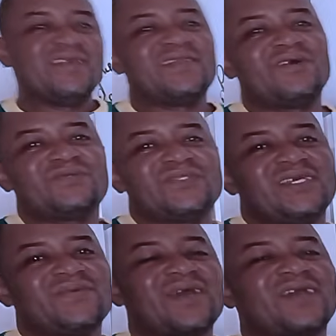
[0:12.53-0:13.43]
Now
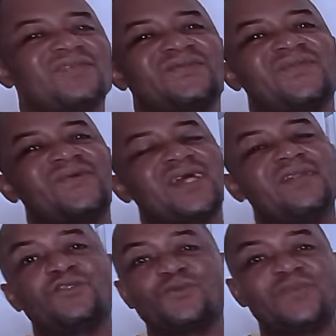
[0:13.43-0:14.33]
today we are going to look a
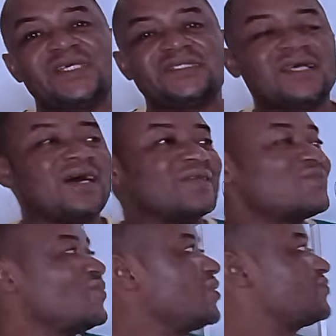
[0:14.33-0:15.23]
little bit
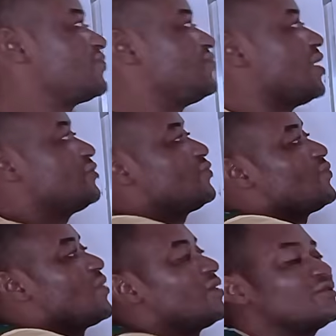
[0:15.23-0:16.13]
at what Van de
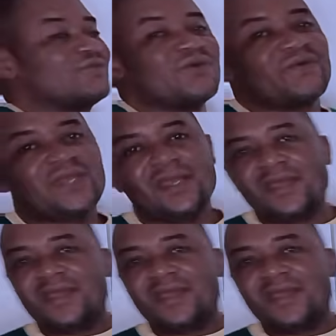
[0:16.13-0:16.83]
Waal theory